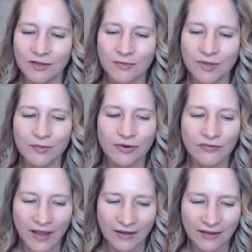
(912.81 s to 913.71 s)
to be
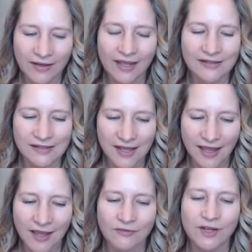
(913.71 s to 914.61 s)
provided and
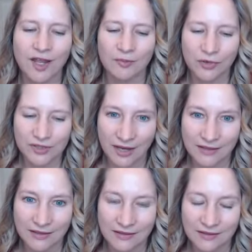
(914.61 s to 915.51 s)
saved and
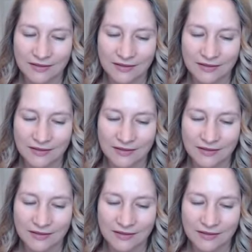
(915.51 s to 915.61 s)
protected.